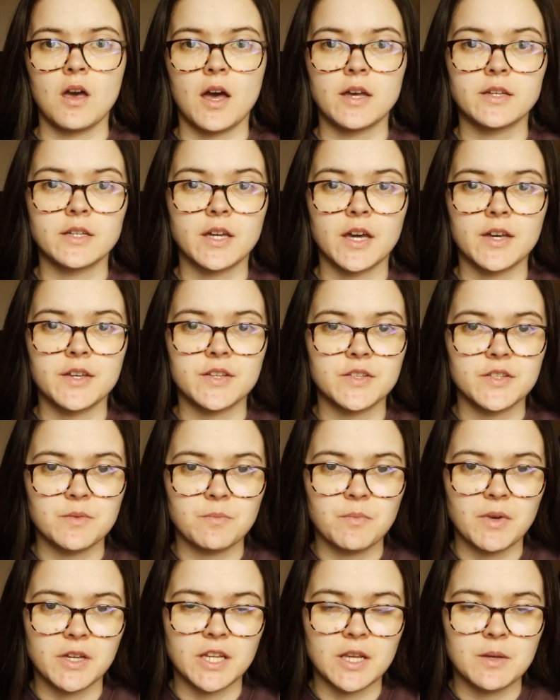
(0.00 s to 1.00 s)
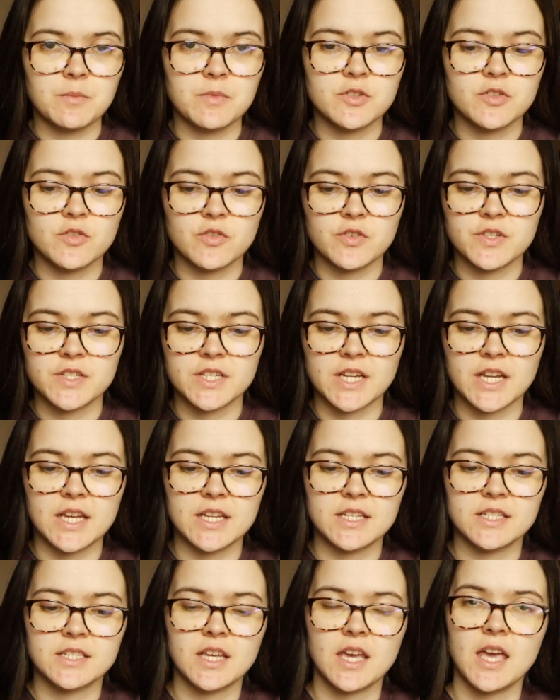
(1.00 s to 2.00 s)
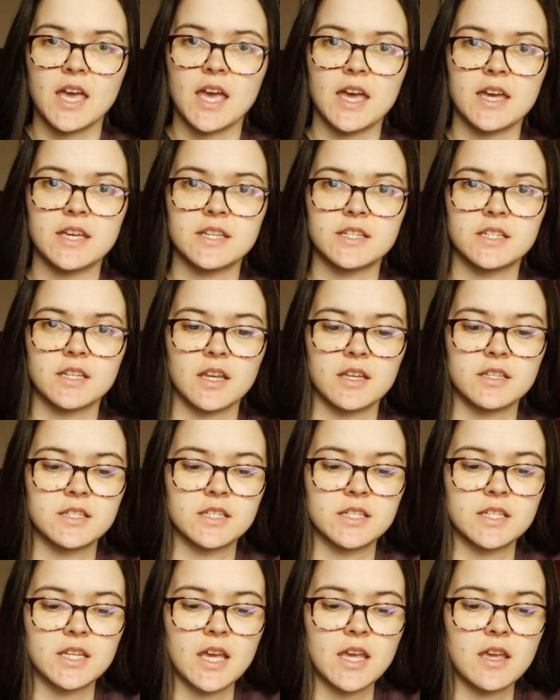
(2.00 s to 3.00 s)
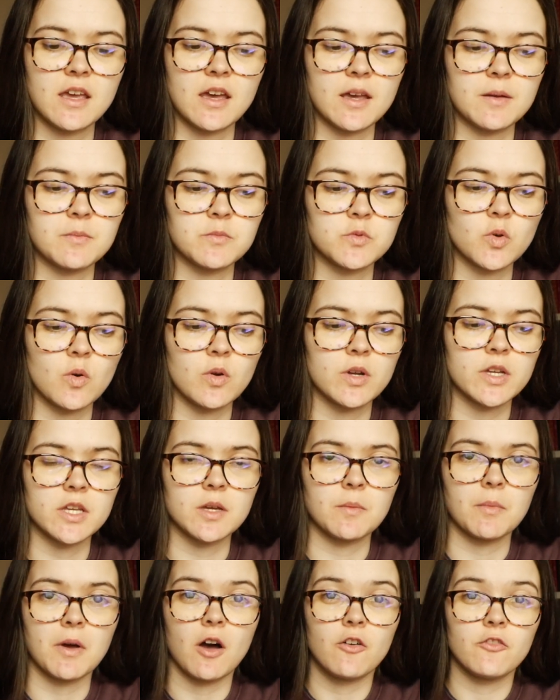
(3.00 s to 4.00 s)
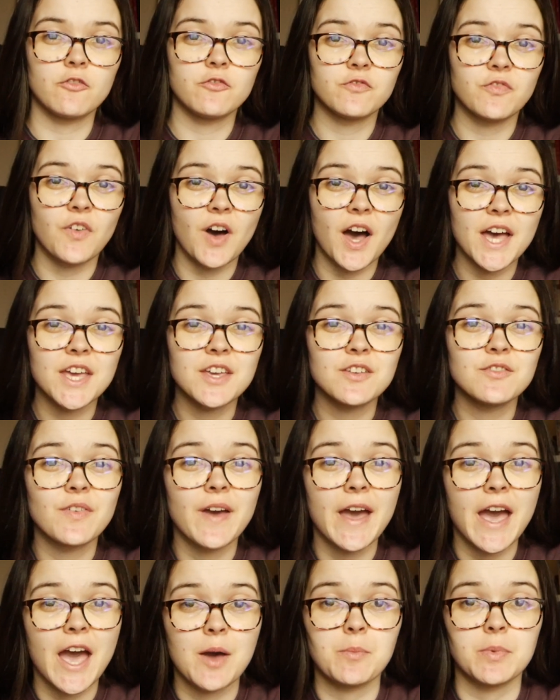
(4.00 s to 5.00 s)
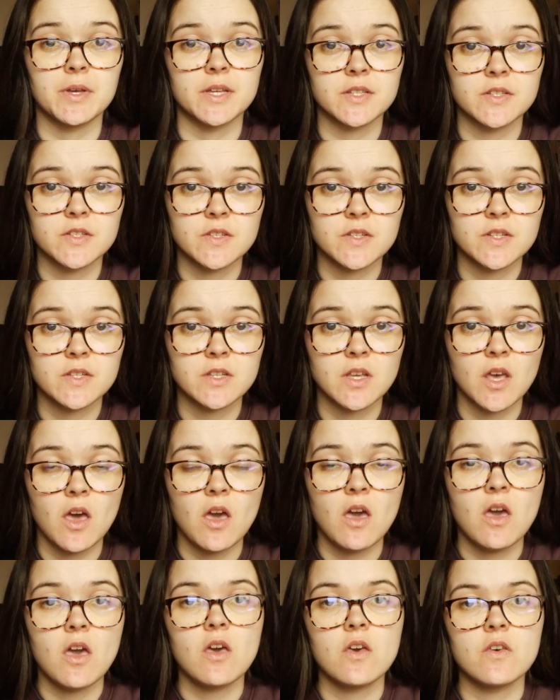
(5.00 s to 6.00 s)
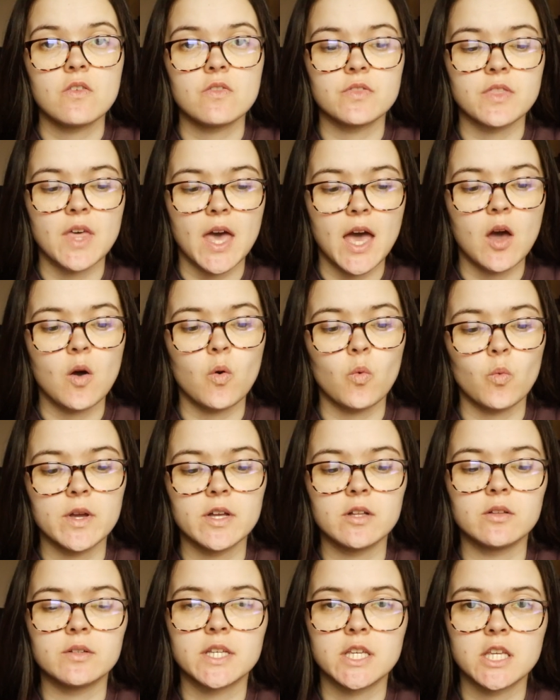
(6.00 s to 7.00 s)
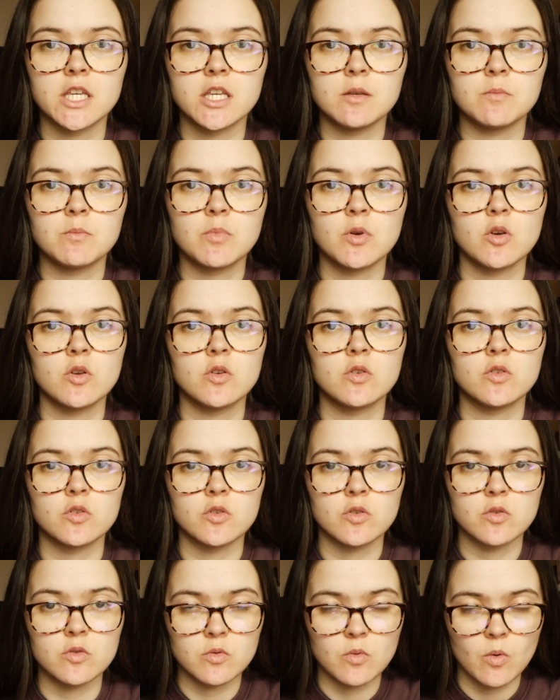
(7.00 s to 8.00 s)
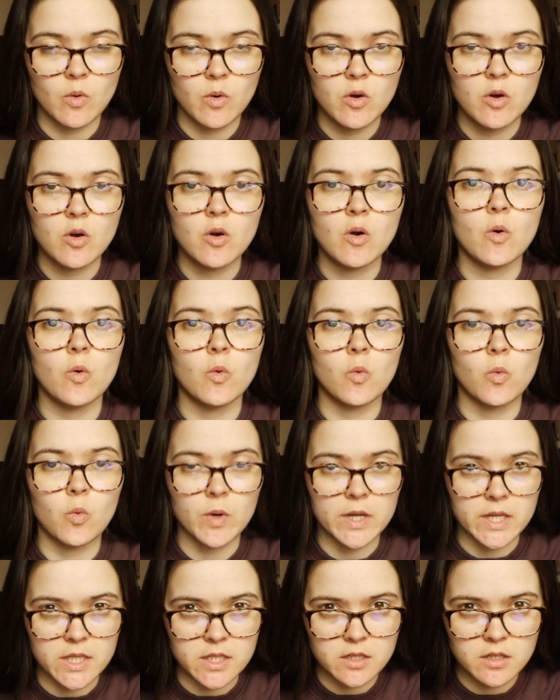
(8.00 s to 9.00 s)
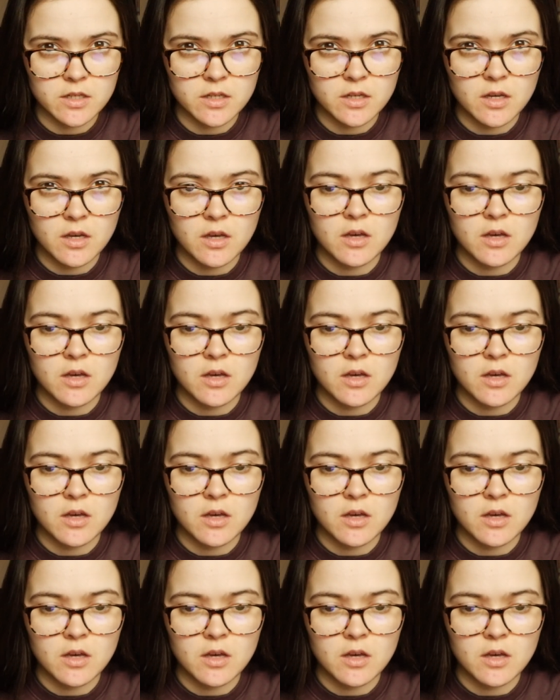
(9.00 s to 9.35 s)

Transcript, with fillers: Hi guys, my name is Christine and today I'm talking about five habits that will keep you weak.